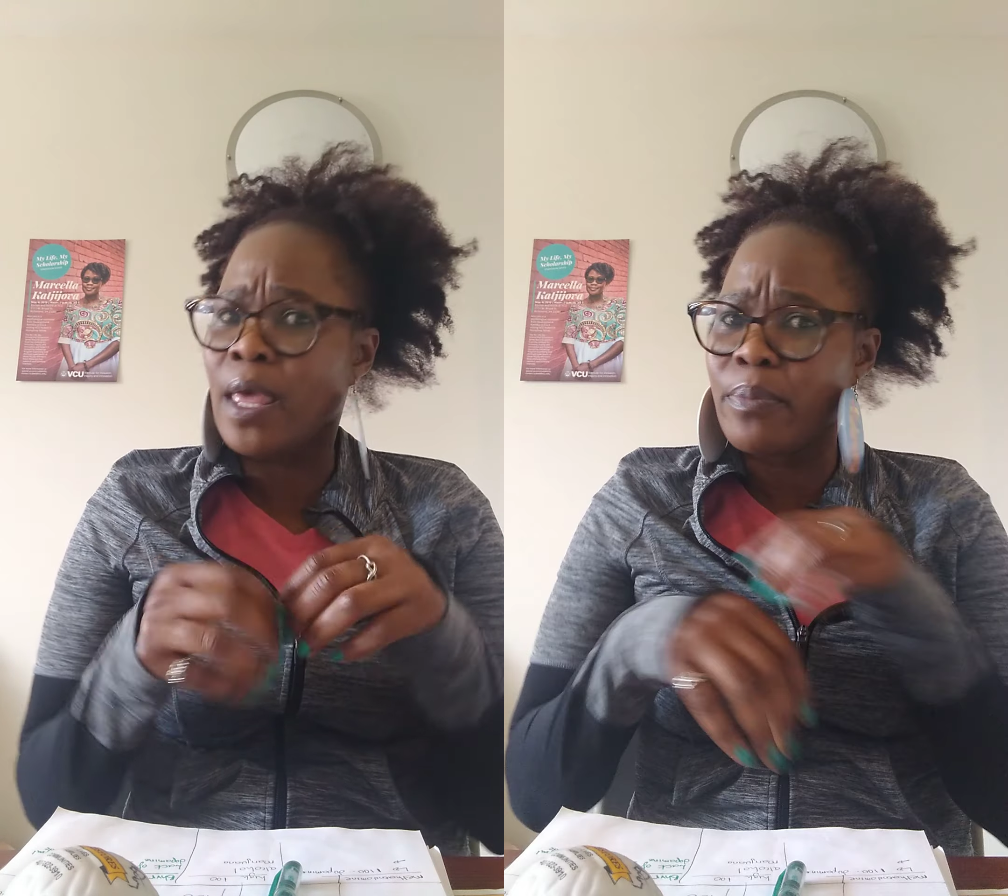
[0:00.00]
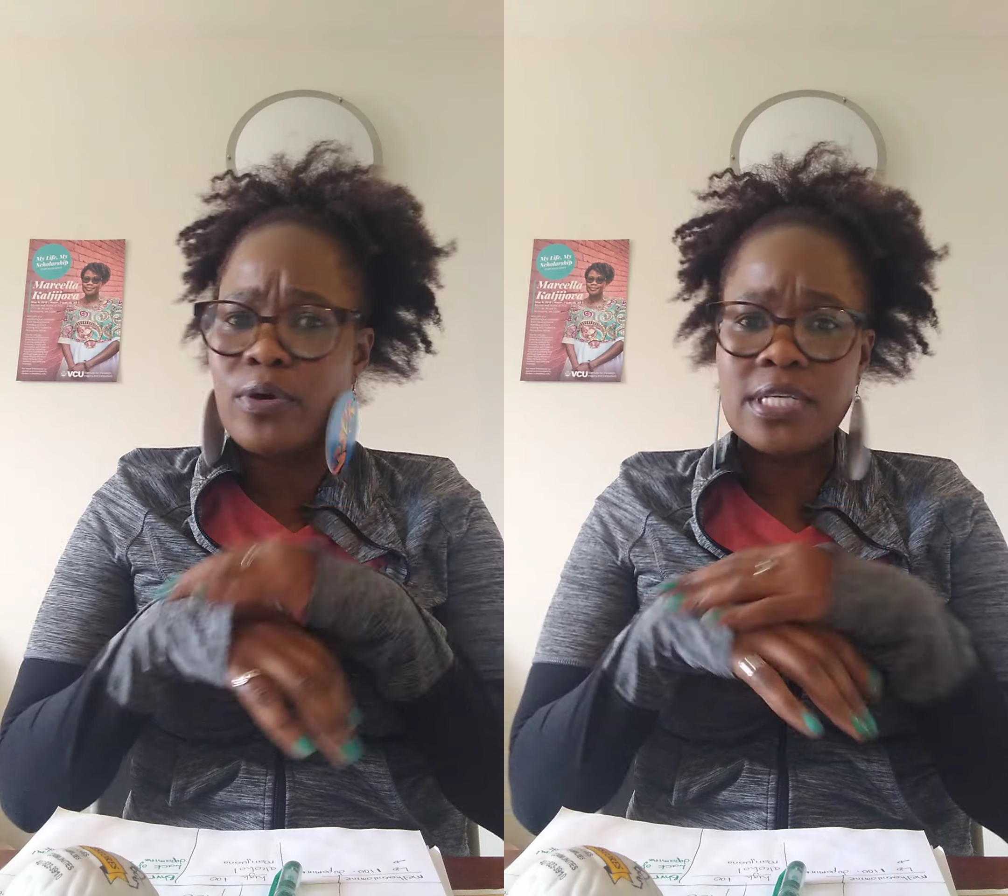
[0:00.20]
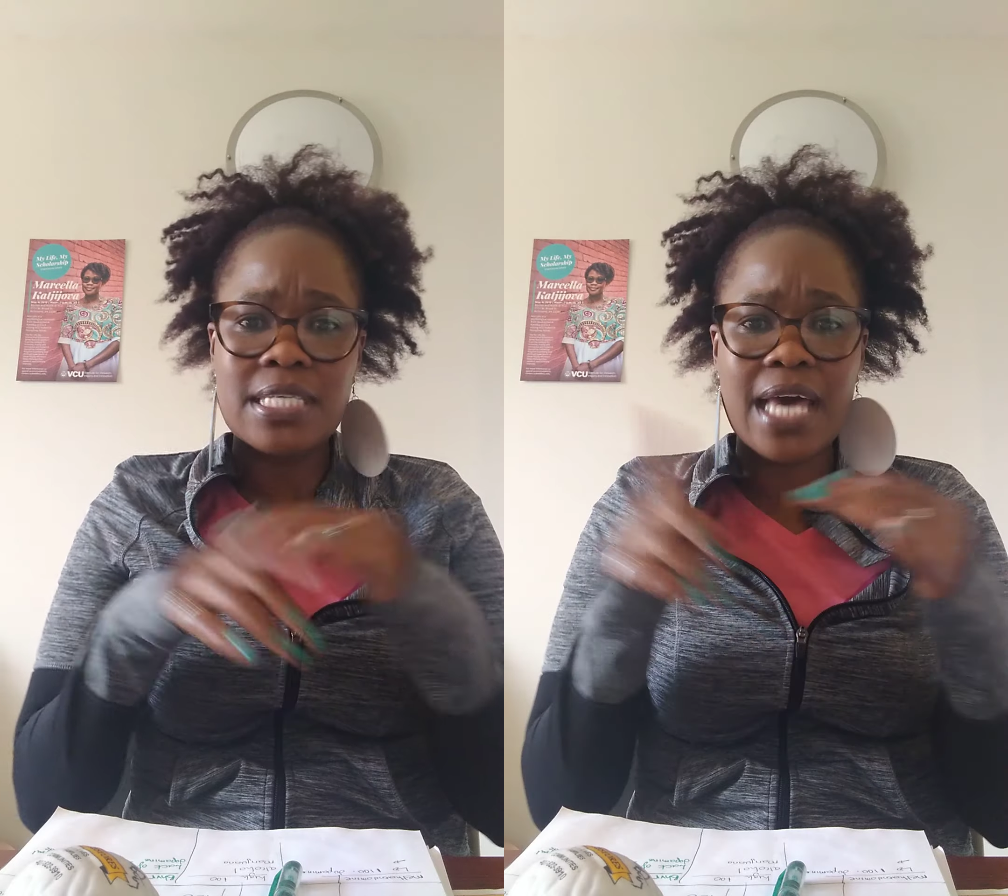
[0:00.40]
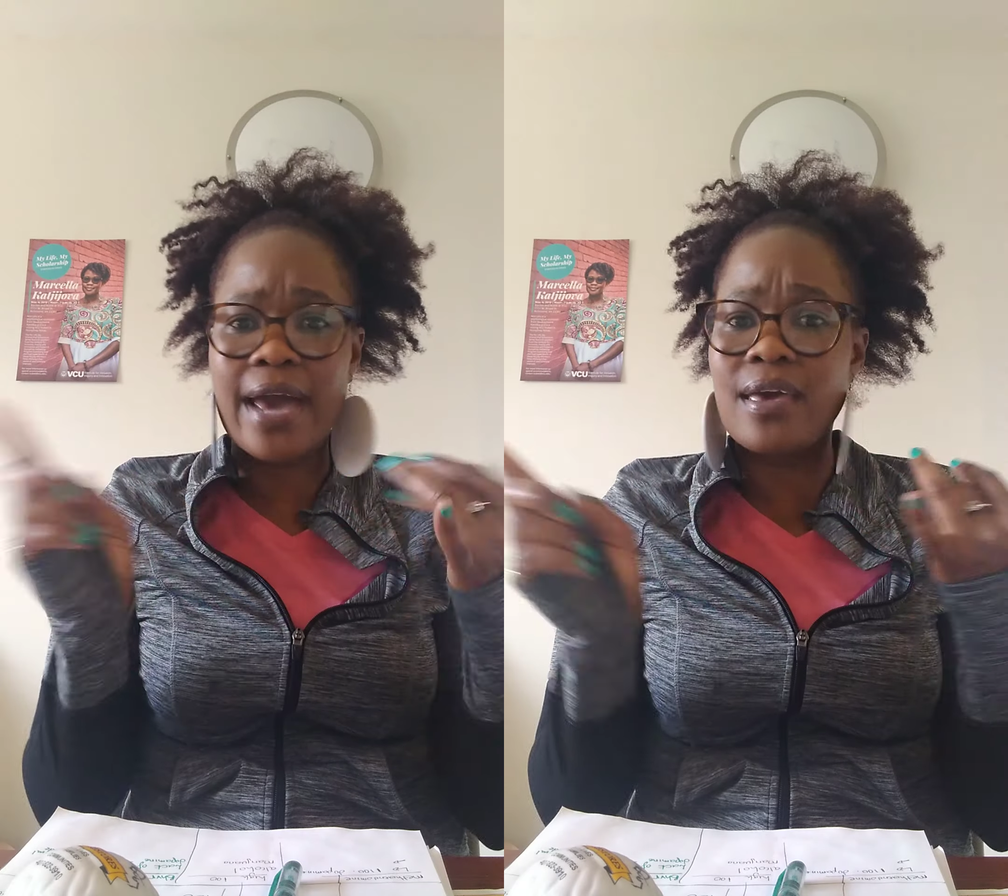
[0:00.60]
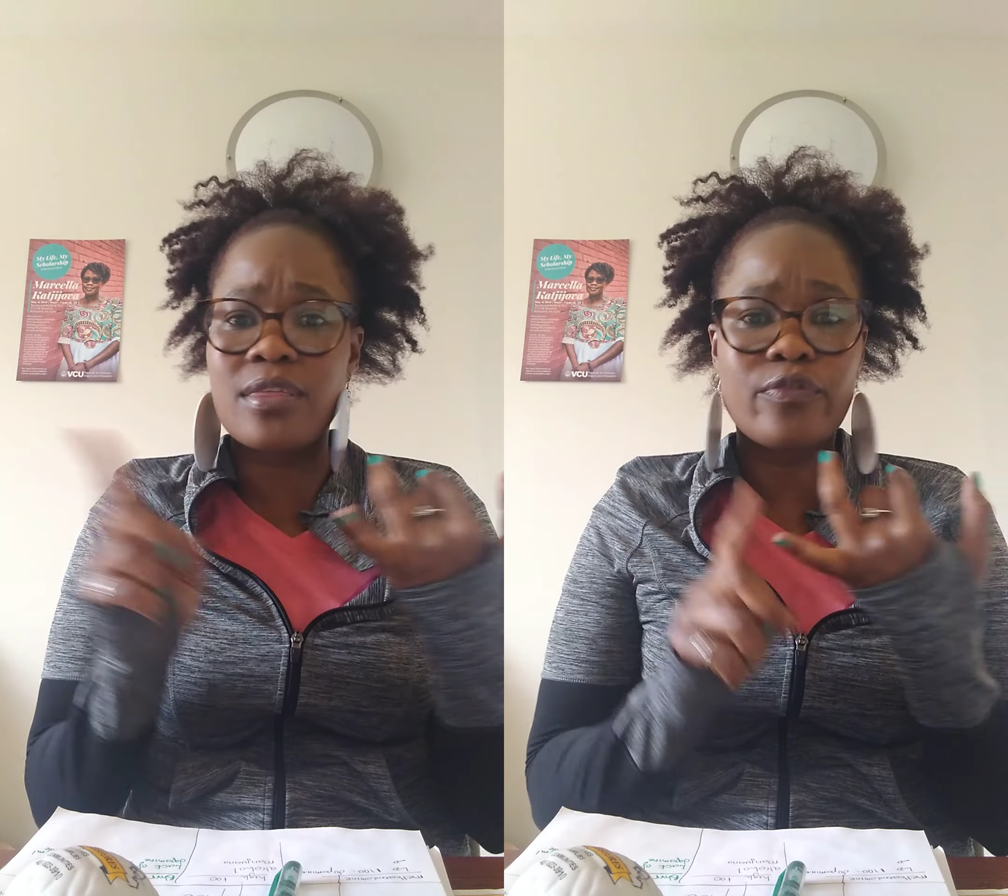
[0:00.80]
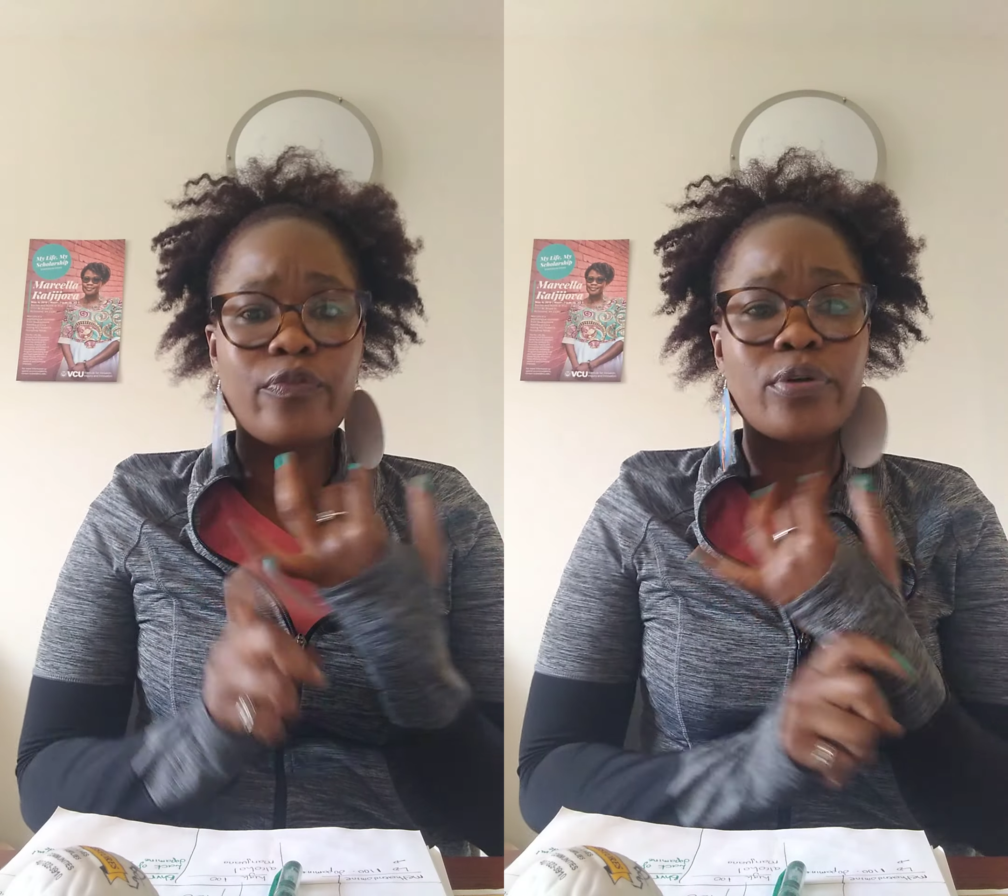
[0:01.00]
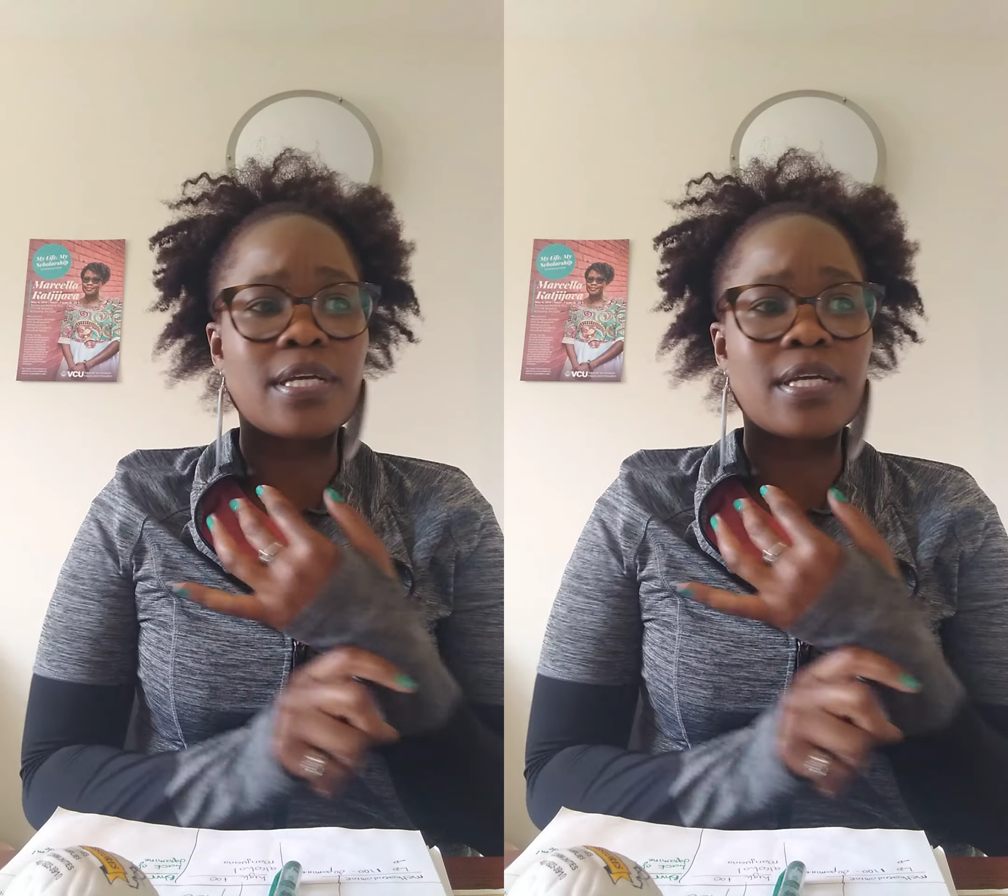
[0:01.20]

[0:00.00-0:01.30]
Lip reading: Because it's higher than food,